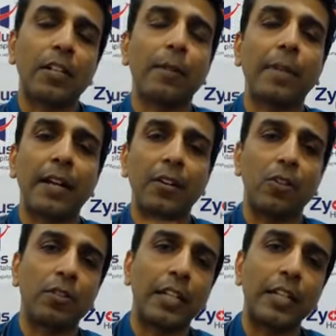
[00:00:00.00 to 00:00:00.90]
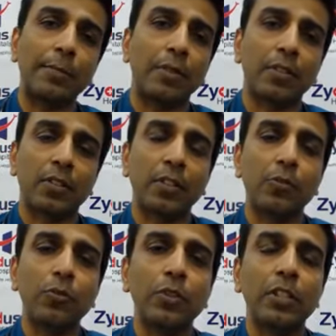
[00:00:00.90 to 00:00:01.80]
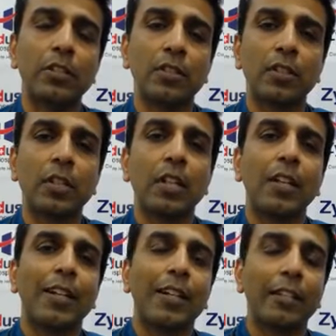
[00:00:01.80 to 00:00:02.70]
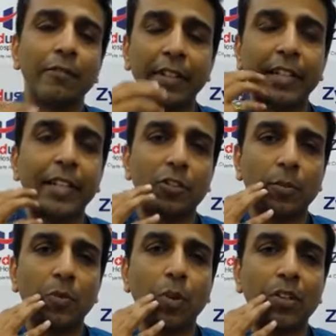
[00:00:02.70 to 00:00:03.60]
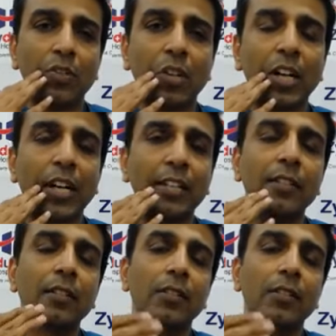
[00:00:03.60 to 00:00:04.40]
come across any person who is the weakness of the one side,